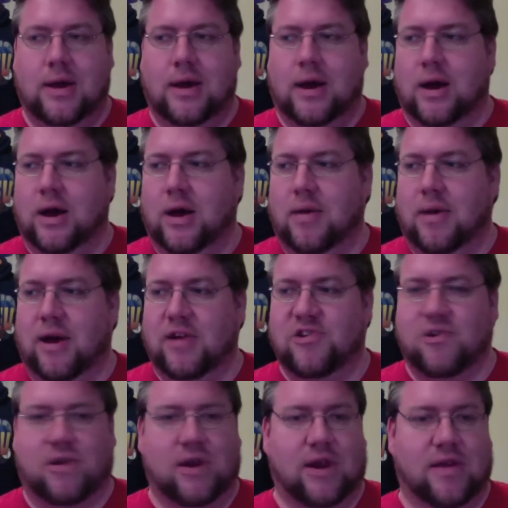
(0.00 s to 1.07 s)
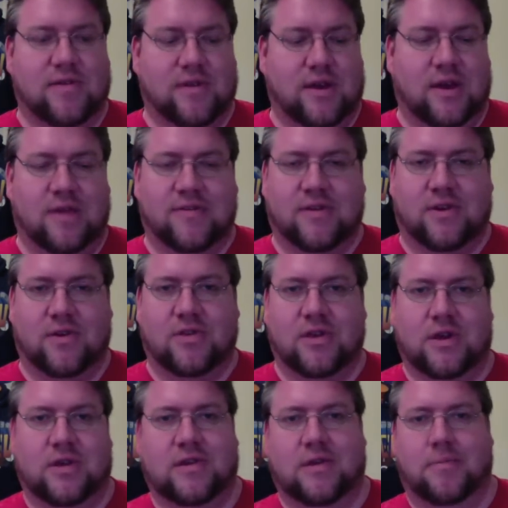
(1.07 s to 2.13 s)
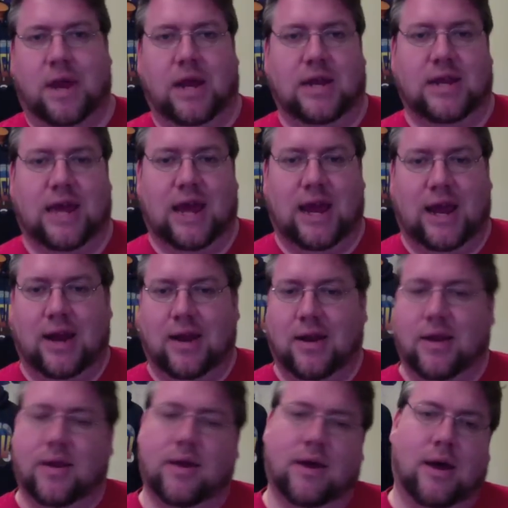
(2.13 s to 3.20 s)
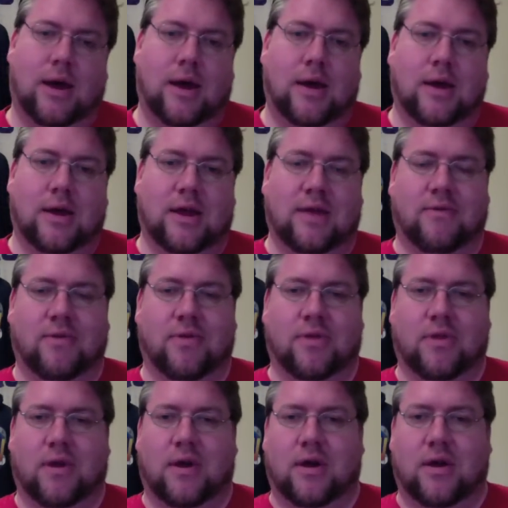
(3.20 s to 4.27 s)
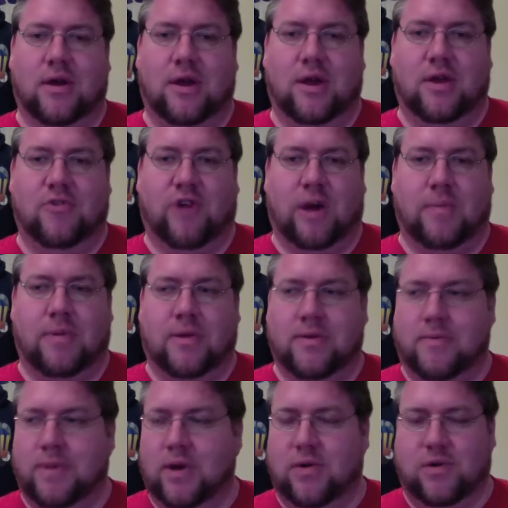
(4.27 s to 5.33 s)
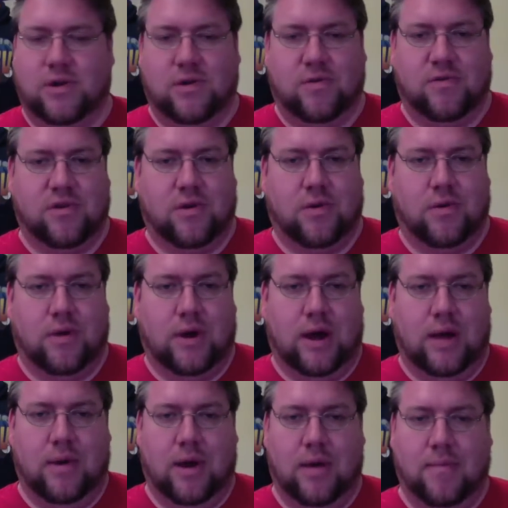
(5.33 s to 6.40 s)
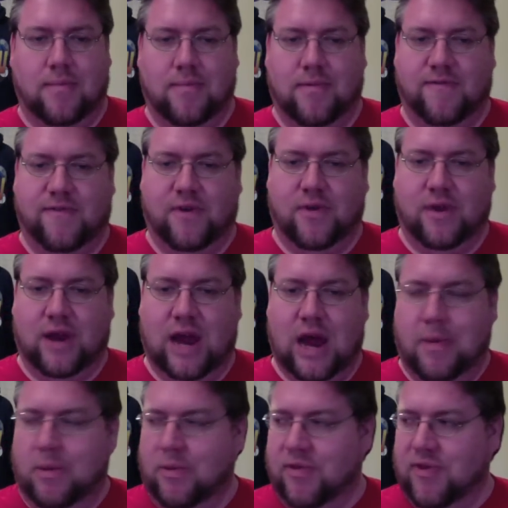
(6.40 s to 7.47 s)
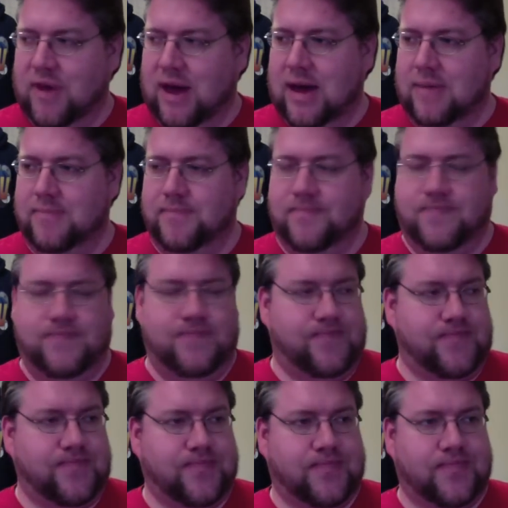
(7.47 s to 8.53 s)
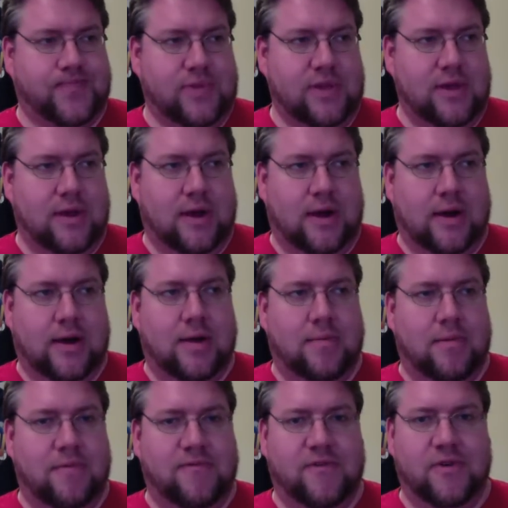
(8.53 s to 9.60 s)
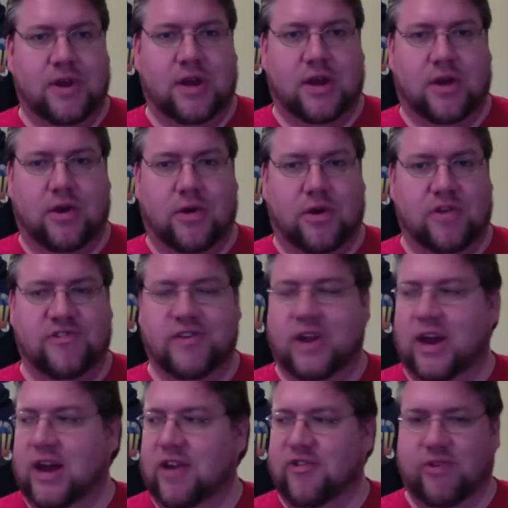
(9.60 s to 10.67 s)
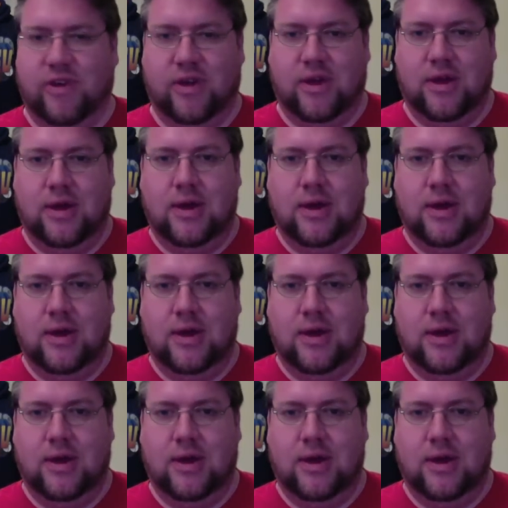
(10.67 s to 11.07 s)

uh, I took it as a, as a good thing to maintain and even uh, drop another pound or two. So I'm, I'm feeling happy with that. Um, I'm feeling encouraged that I actually